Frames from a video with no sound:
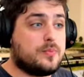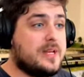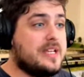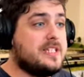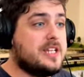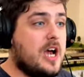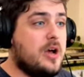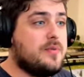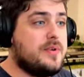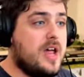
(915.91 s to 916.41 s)
We
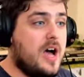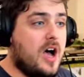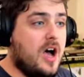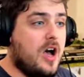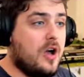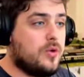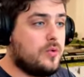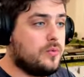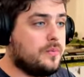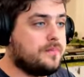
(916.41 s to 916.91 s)
don't
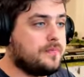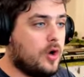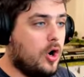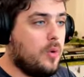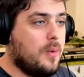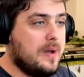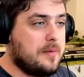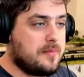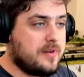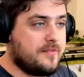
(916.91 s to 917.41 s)
know.
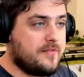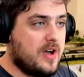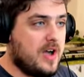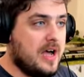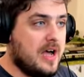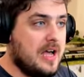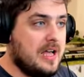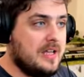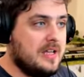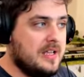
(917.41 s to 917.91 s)
Oh, and we've
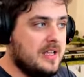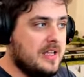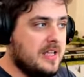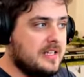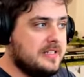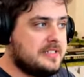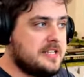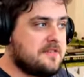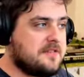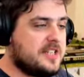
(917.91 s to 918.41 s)
uh,
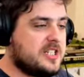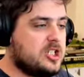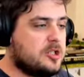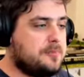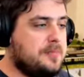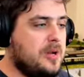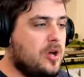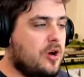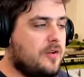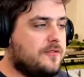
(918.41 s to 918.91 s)
definitely
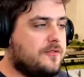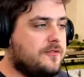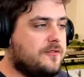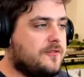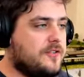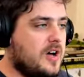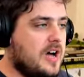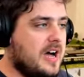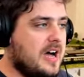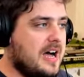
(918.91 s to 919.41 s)
split
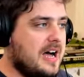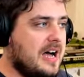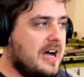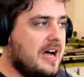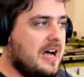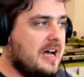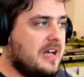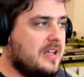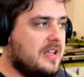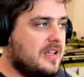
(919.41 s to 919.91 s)
off
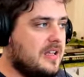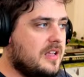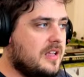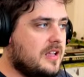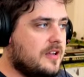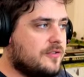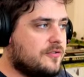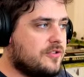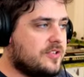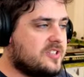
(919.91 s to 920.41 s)
uh,
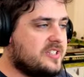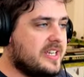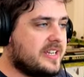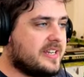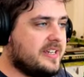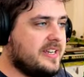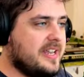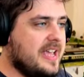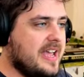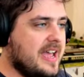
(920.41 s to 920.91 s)
for a
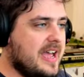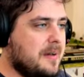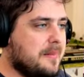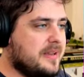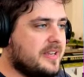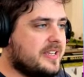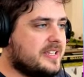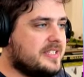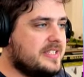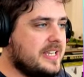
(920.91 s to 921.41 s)
second here. I
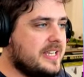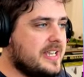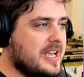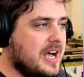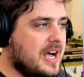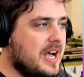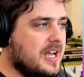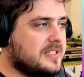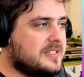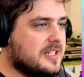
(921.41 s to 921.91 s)
mean, you can see
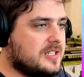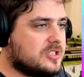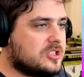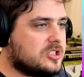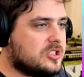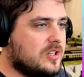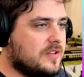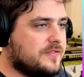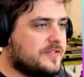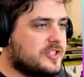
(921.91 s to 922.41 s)
uh,
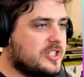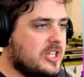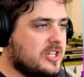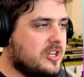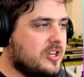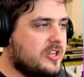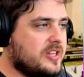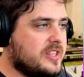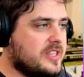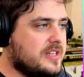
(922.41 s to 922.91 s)
Duchess of
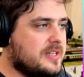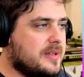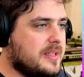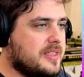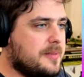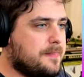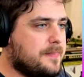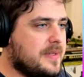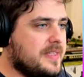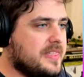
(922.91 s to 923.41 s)
Sutherland in the in
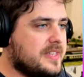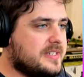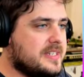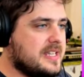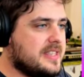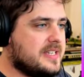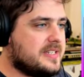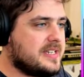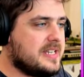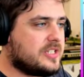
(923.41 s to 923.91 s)
the in the
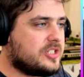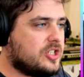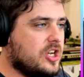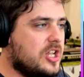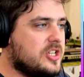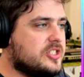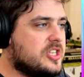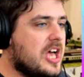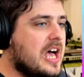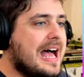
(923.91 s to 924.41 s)
in the
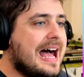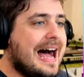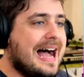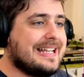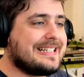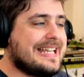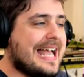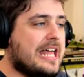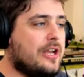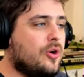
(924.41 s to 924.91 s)
distance. I
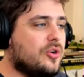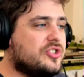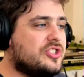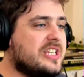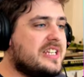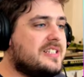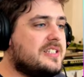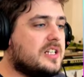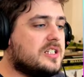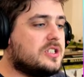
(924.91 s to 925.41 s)
cannot
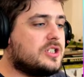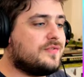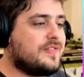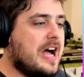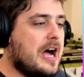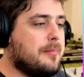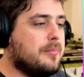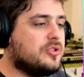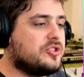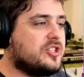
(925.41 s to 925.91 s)
see Duchess of
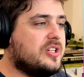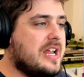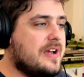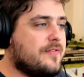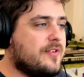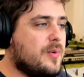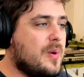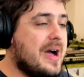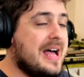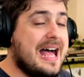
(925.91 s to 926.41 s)
Hamilton
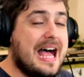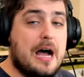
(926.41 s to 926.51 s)
everywhere.